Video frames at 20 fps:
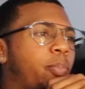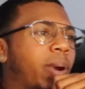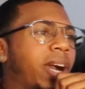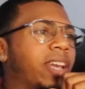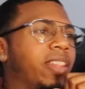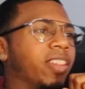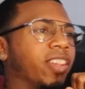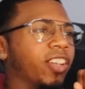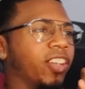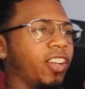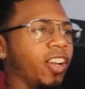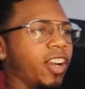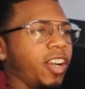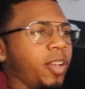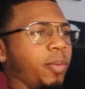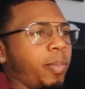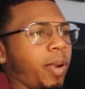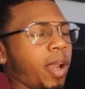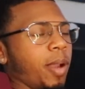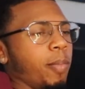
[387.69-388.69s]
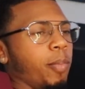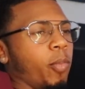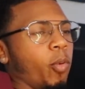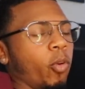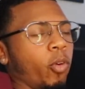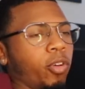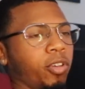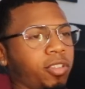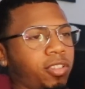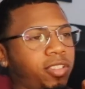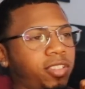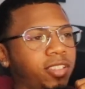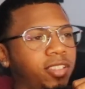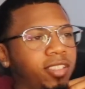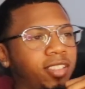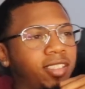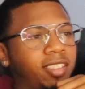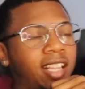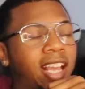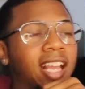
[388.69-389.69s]
by the Gun by
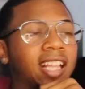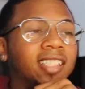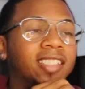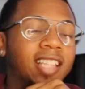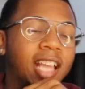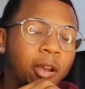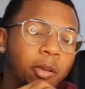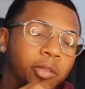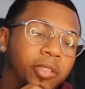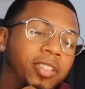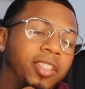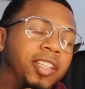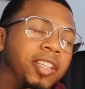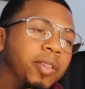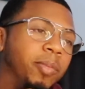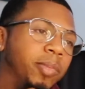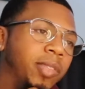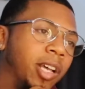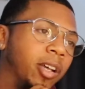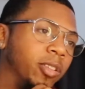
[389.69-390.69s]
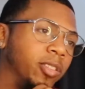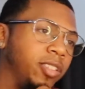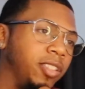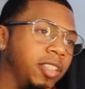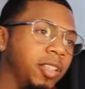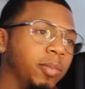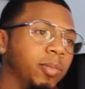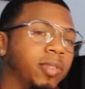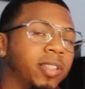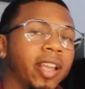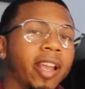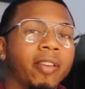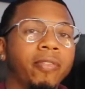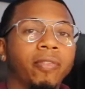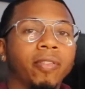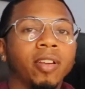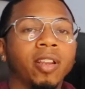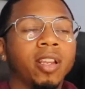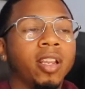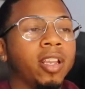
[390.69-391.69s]
Morrisson. That that was deep. That was deep.
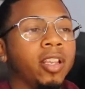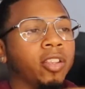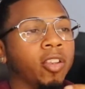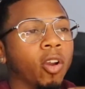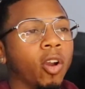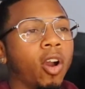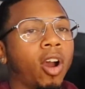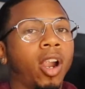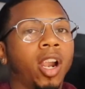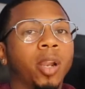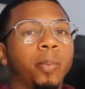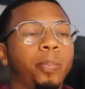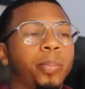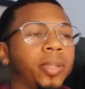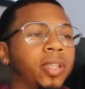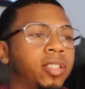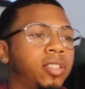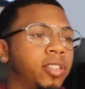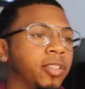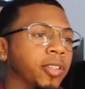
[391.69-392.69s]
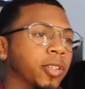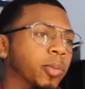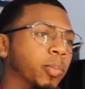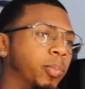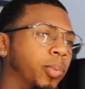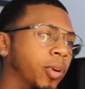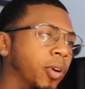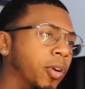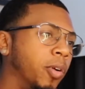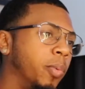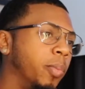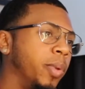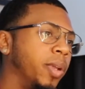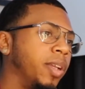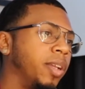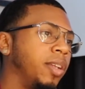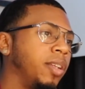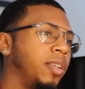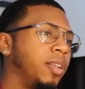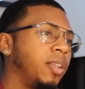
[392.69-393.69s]
Def yo, RP to your bro,
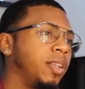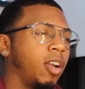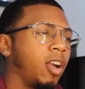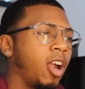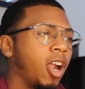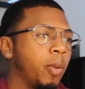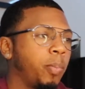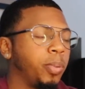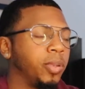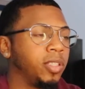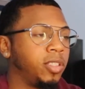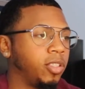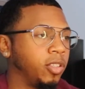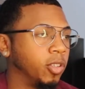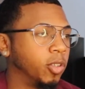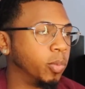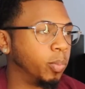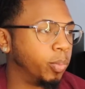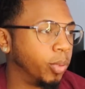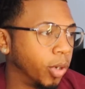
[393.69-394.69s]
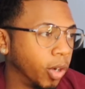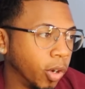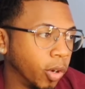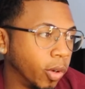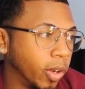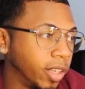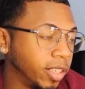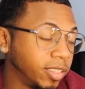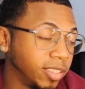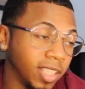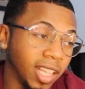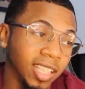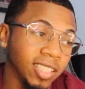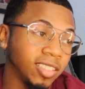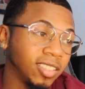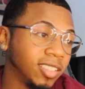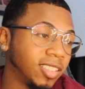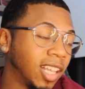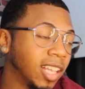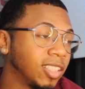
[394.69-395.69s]
man. RP to your bro.
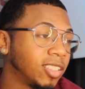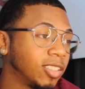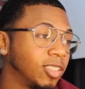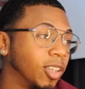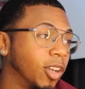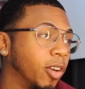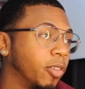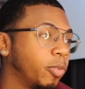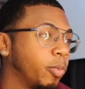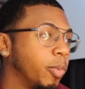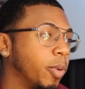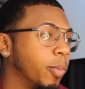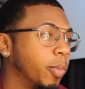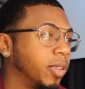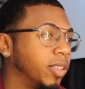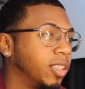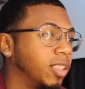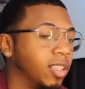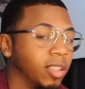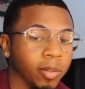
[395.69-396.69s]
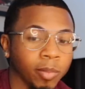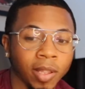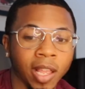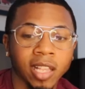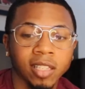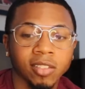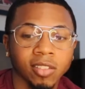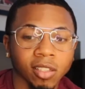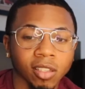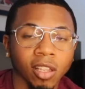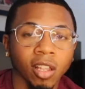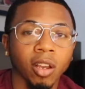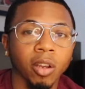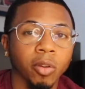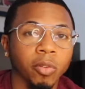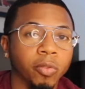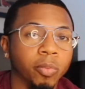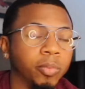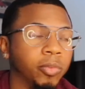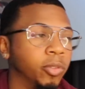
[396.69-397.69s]
That's that's tough, man, but that's
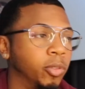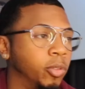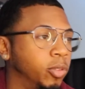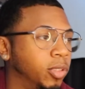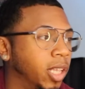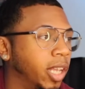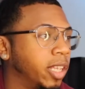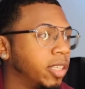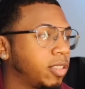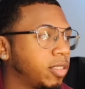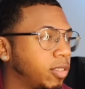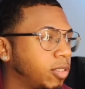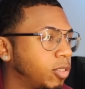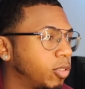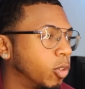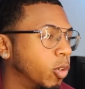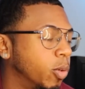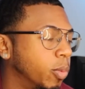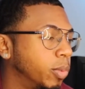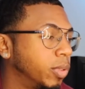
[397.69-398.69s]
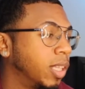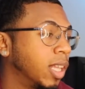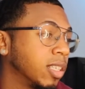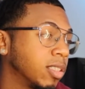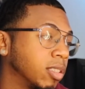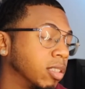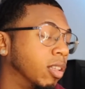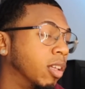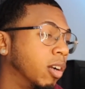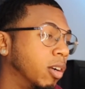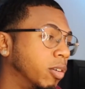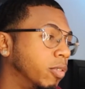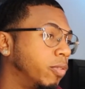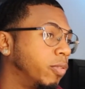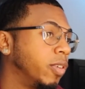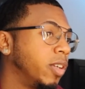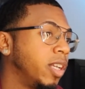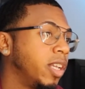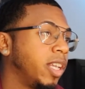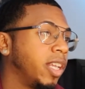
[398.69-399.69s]
love, dude. That's so that's love.